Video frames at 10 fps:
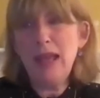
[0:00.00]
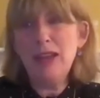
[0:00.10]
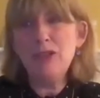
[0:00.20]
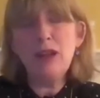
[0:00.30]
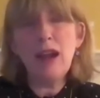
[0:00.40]

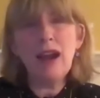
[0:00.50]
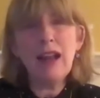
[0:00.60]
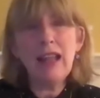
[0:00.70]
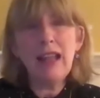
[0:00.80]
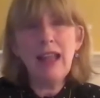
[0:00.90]

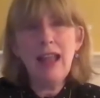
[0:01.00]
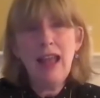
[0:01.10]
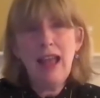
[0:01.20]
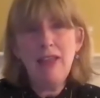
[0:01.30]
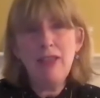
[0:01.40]
patriarchy
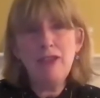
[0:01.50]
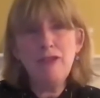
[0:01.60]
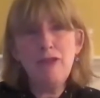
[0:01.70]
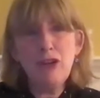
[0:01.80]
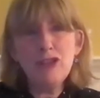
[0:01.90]
and the
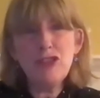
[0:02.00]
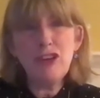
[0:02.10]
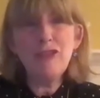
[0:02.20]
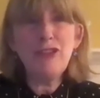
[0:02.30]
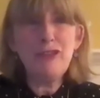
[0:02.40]
function
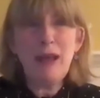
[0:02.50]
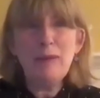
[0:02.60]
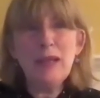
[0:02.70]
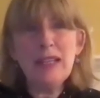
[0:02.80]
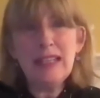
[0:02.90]
of the
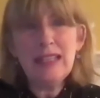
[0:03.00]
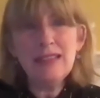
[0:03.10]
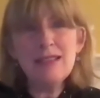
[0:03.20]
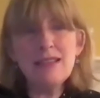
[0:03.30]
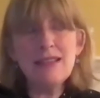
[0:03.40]
family
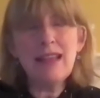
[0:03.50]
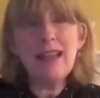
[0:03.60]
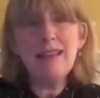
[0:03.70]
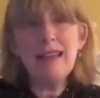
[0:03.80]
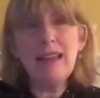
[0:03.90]
in
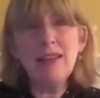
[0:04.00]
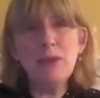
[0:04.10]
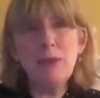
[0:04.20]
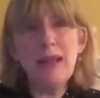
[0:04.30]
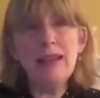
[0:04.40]
society, and
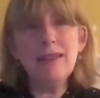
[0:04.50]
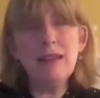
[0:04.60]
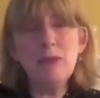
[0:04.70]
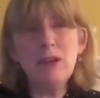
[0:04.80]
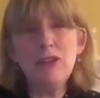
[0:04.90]
the ways
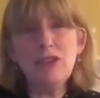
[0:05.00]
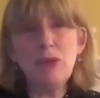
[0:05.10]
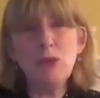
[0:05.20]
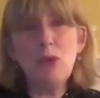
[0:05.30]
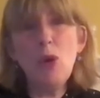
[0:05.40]
in which
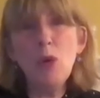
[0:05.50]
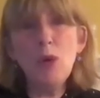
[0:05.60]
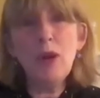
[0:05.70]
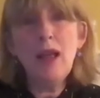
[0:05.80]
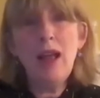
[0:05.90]
the
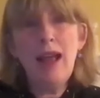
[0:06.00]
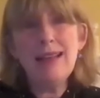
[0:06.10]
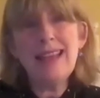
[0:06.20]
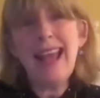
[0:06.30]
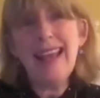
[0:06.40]
role
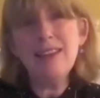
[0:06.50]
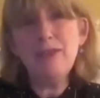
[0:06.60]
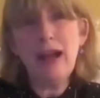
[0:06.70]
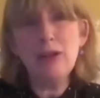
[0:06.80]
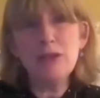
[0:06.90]
as head of
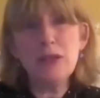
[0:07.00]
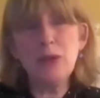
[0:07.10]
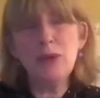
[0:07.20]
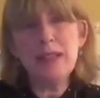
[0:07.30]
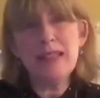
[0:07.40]

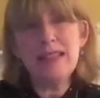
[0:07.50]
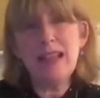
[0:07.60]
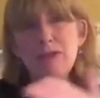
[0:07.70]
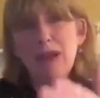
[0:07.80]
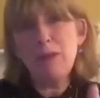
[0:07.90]
household is
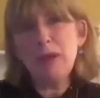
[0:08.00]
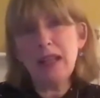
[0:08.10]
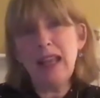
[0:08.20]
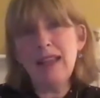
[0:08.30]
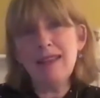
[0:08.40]
then
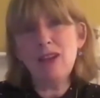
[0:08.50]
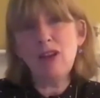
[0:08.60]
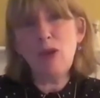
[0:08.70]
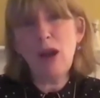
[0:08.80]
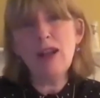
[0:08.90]
replicated
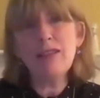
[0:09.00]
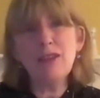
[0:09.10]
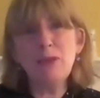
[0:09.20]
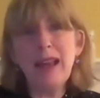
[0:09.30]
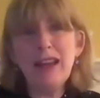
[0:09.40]
across
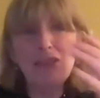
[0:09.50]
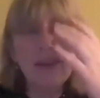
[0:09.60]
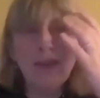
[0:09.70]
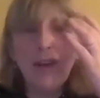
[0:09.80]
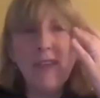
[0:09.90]
a range
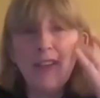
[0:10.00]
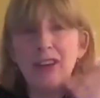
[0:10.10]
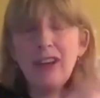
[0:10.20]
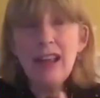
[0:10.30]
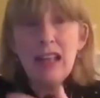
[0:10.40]
of
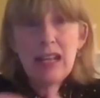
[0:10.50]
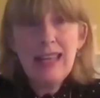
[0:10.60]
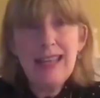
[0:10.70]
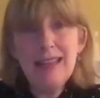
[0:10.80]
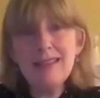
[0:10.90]
other
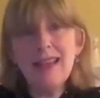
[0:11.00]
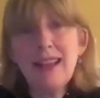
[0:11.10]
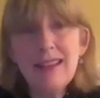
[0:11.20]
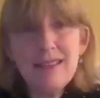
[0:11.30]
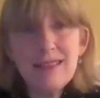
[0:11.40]
key
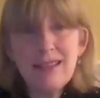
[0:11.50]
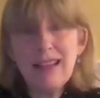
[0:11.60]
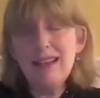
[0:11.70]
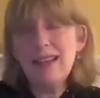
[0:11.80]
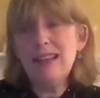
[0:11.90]
sites
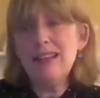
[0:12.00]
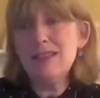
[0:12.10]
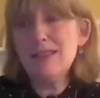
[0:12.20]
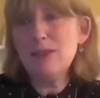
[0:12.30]
in